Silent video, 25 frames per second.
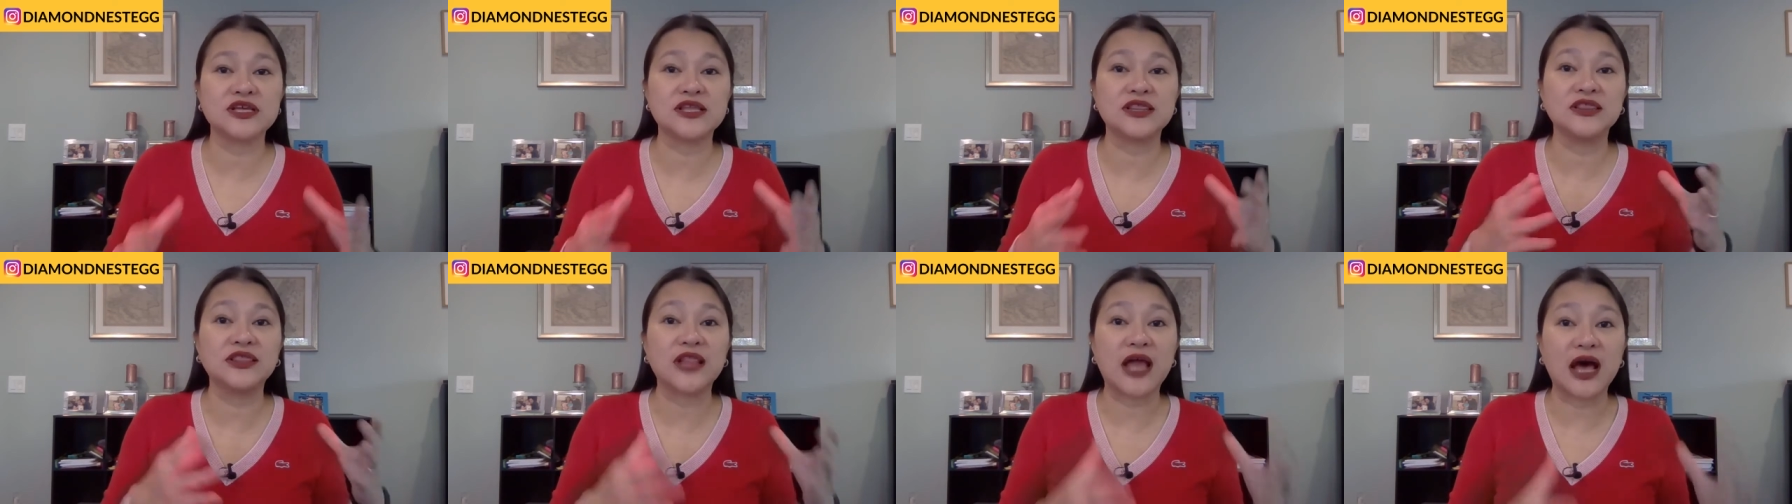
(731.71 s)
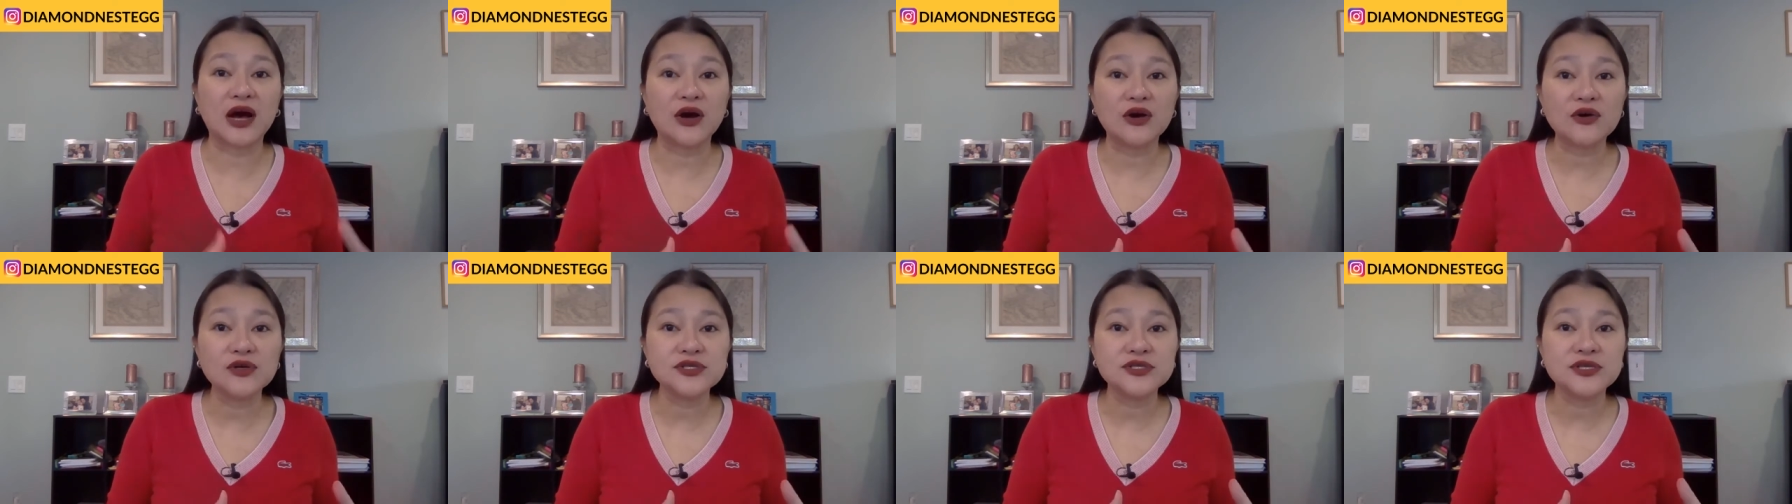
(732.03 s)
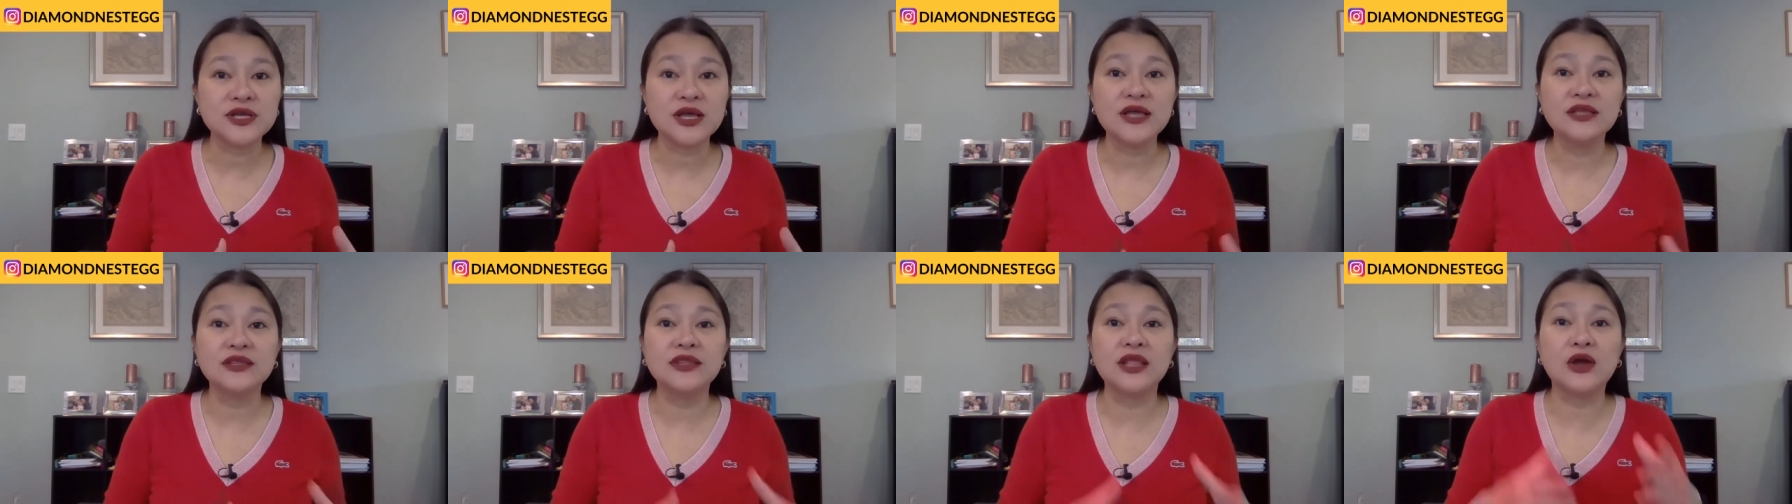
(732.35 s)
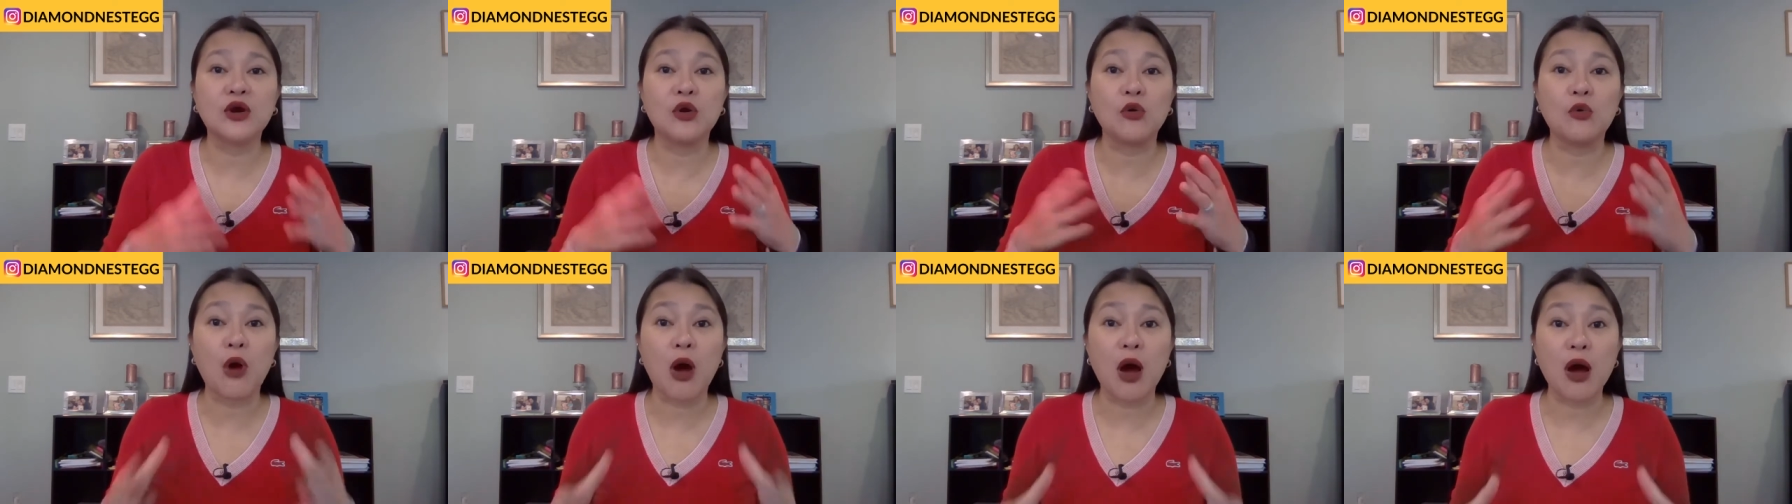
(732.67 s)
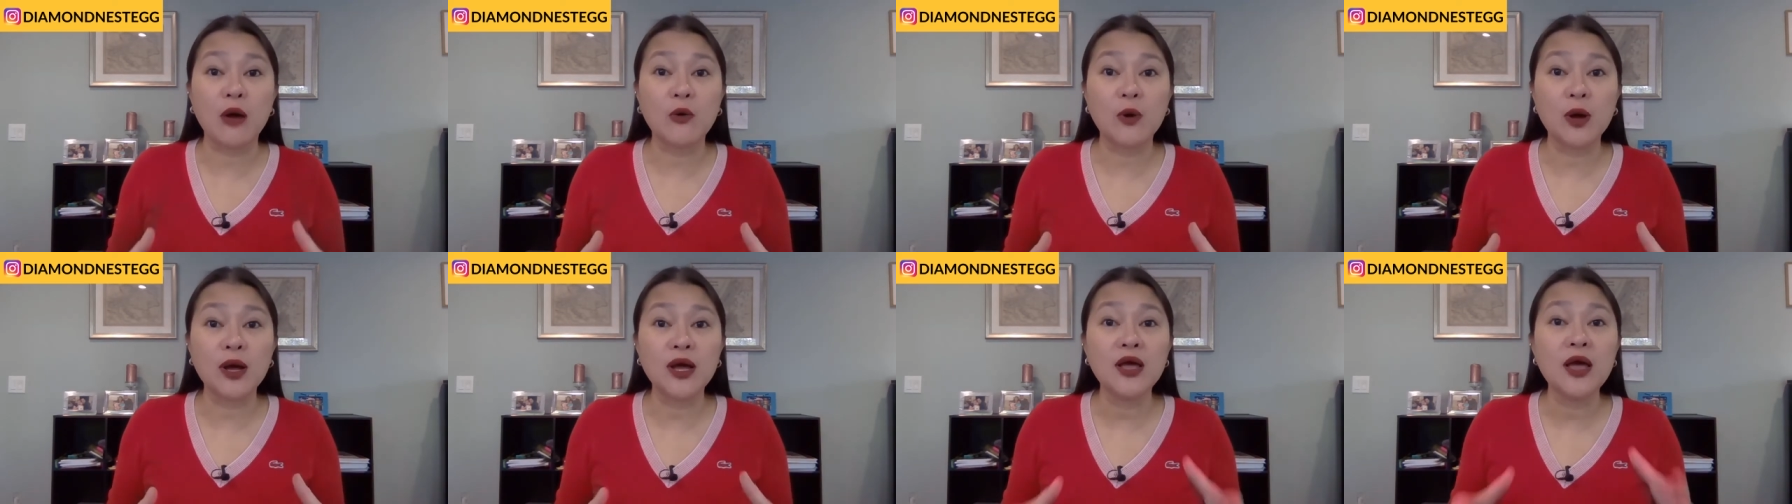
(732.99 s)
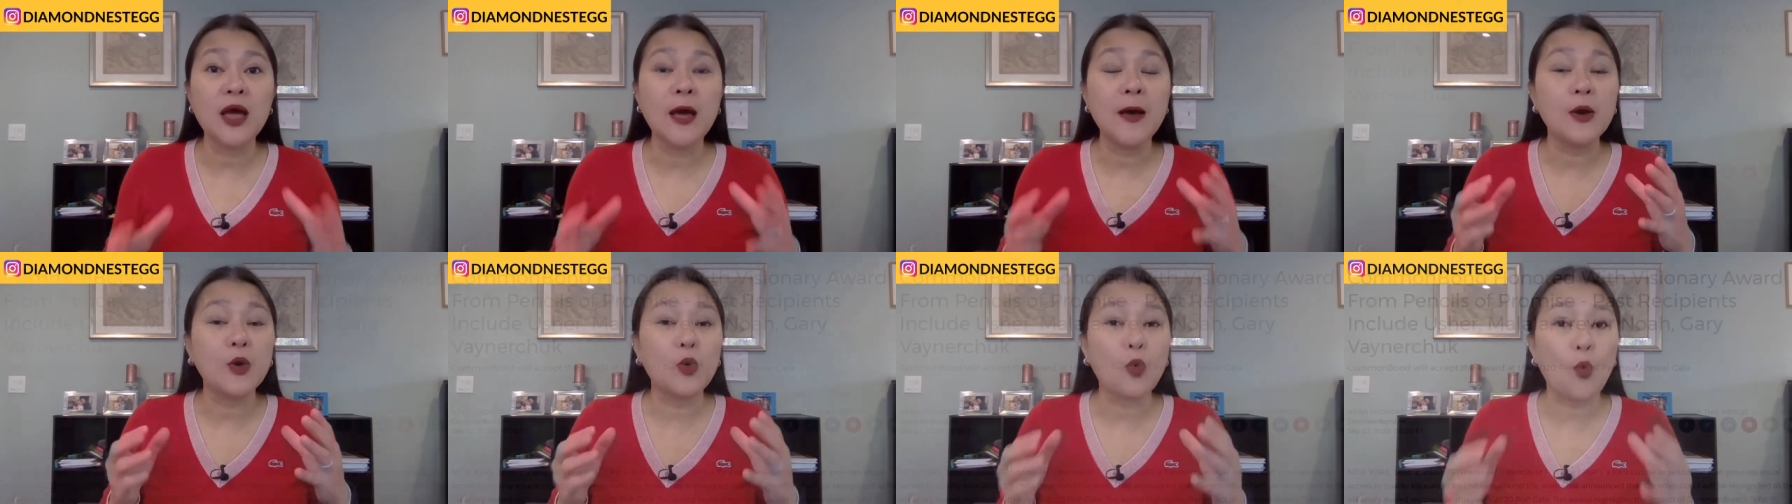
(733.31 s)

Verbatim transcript: in Laos, Nicaragua,